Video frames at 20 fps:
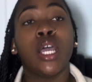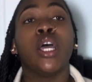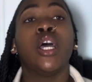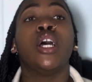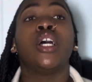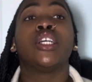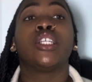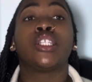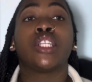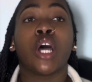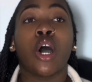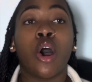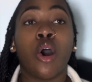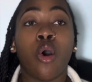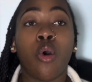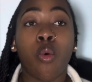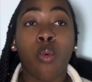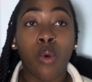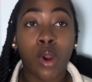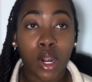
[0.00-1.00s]

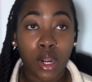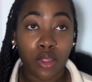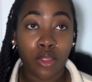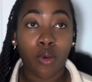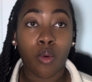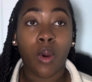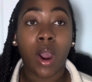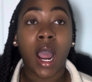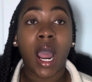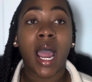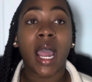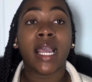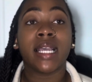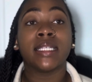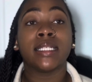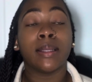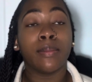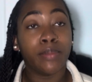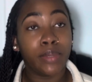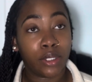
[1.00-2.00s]
So word of the wise,
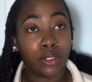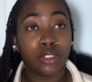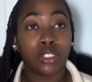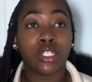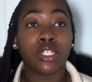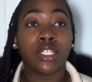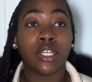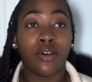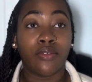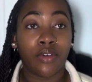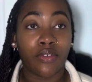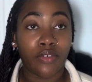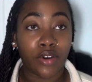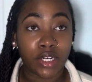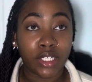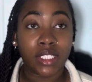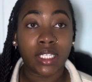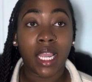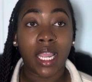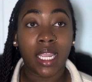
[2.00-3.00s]
build yourself a
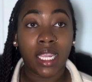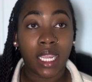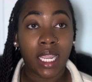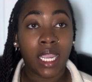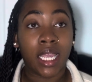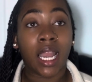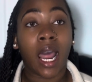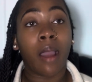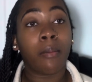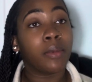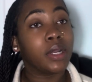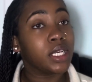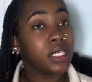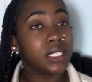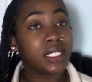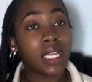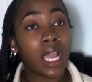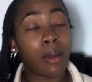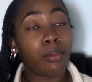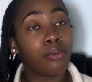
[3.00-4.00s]
first aid kit. I'm gonna
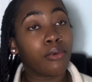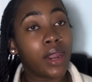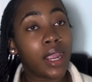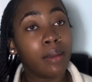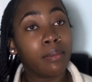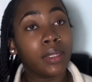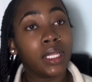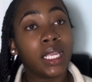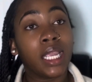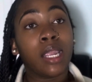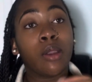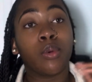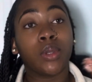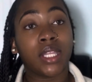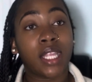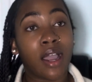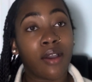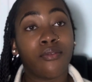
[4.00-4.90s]
stop rambling. Without